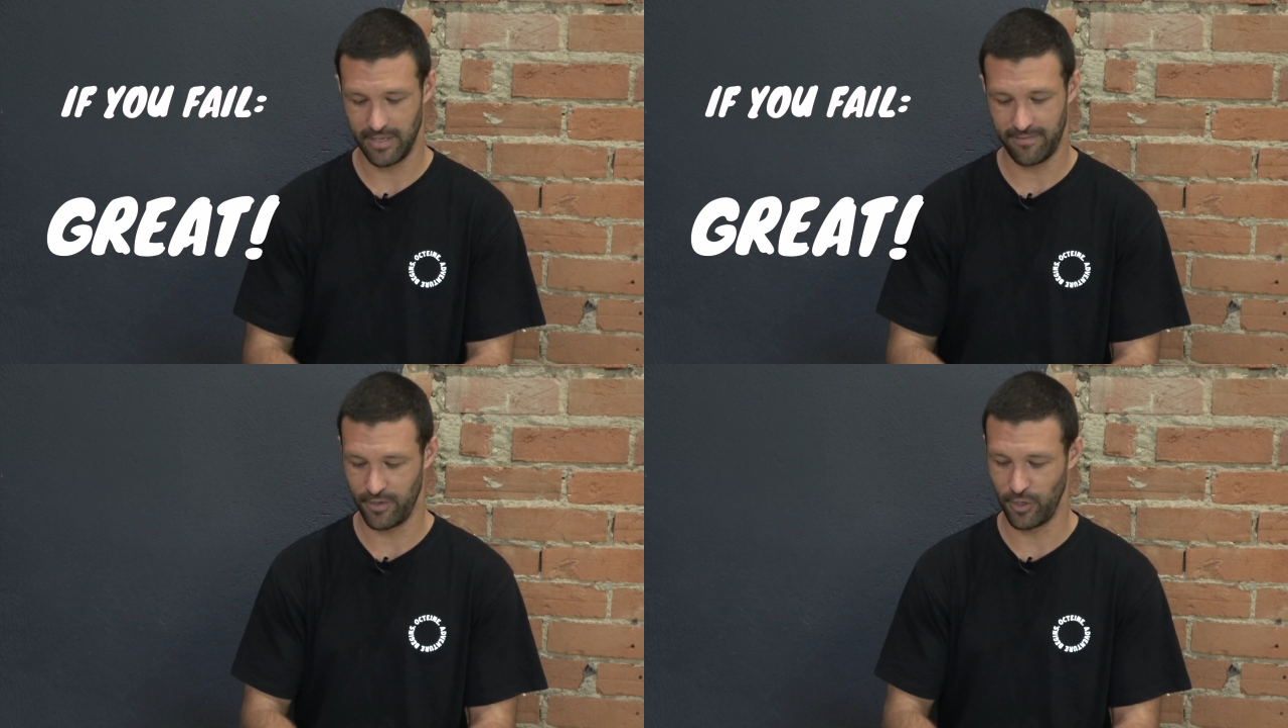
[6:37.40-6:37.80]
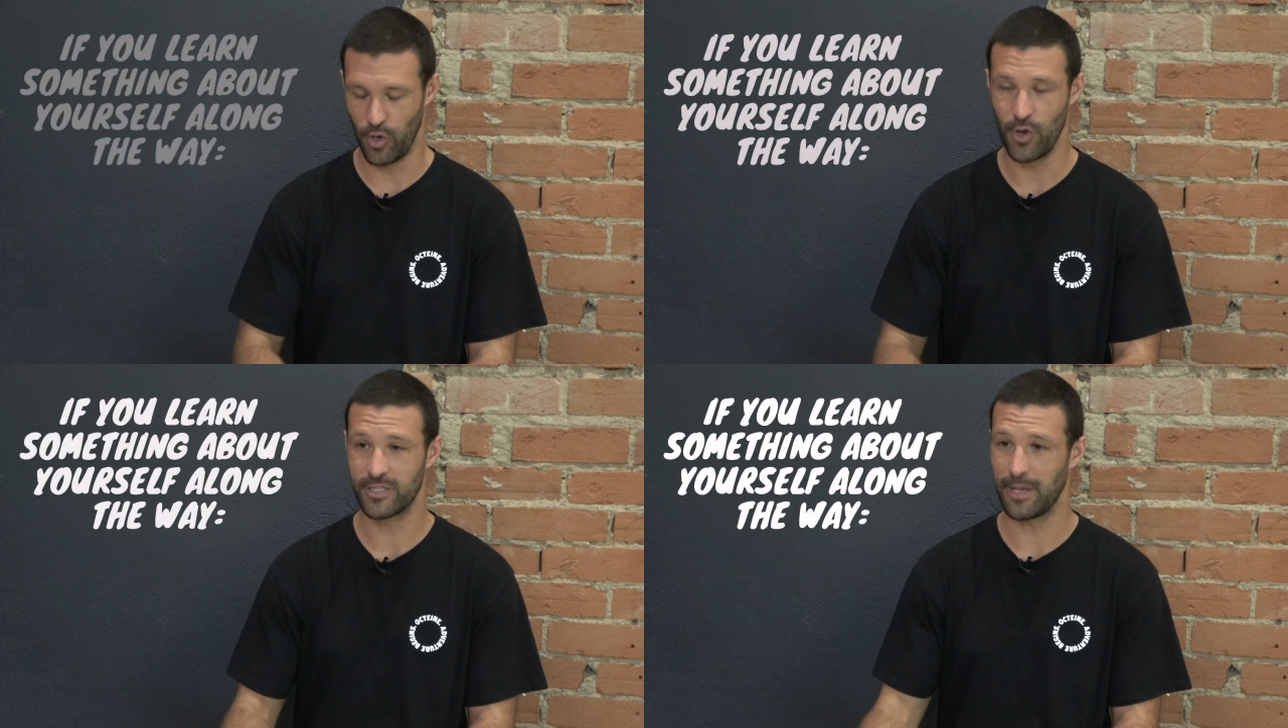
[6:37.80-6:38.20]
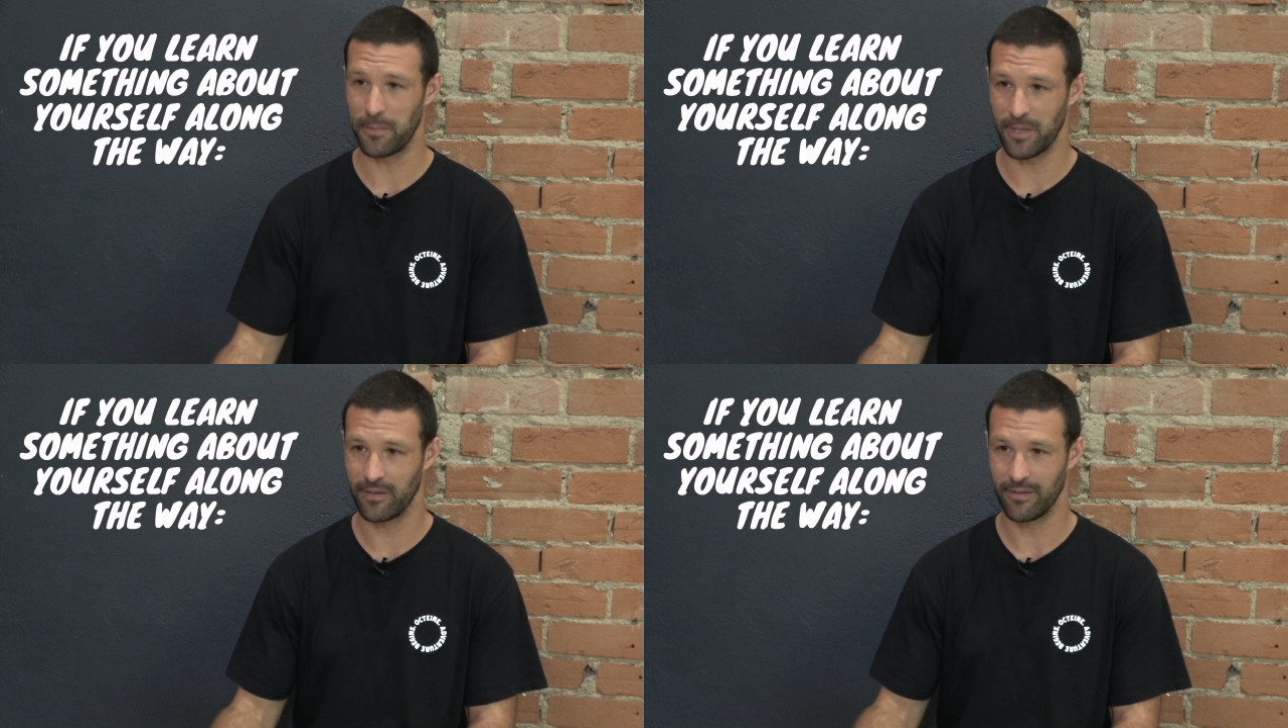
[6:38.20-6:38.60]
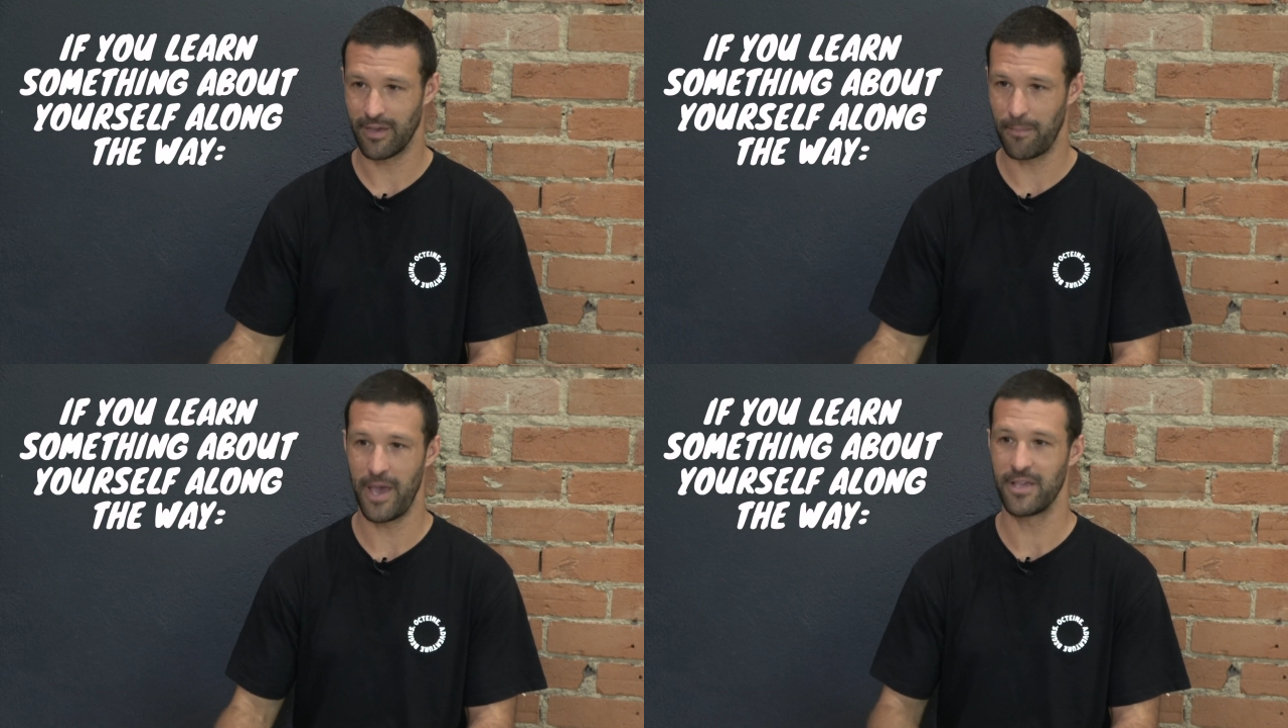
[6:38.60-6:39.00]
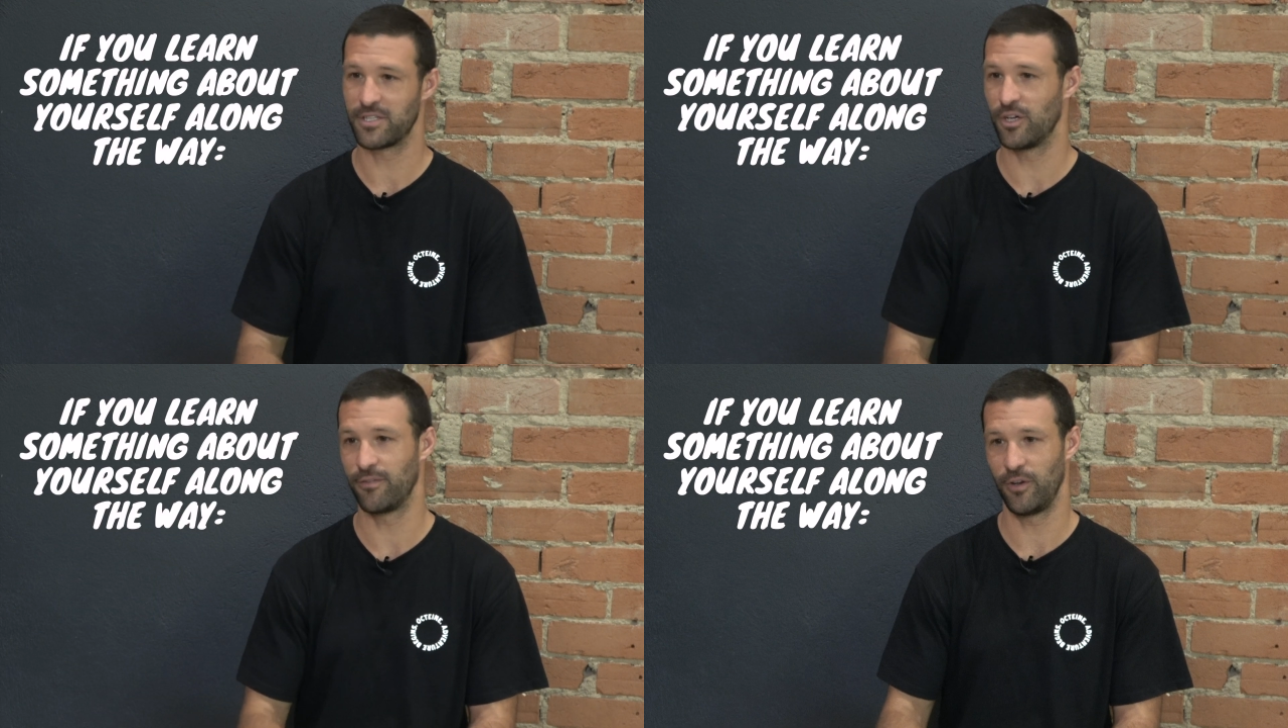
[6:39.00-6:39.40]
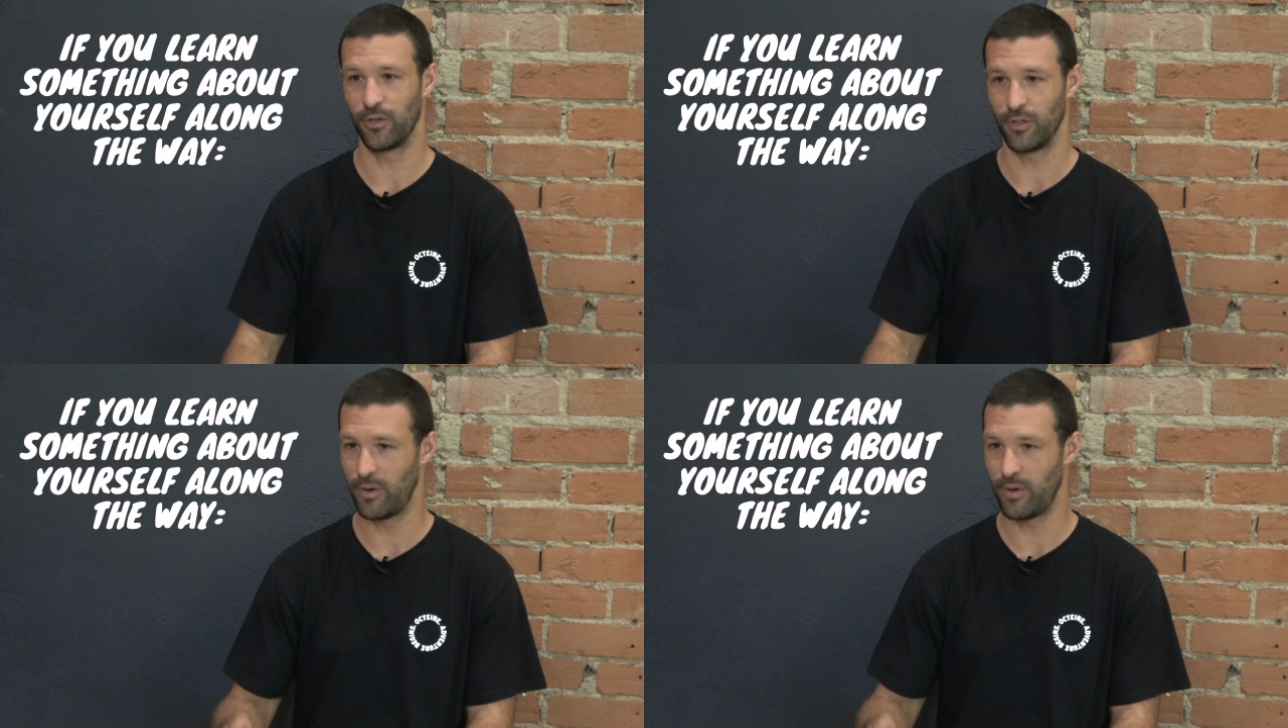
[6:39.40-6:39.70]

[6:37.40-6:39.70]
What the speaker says: If you learn something about yourself along the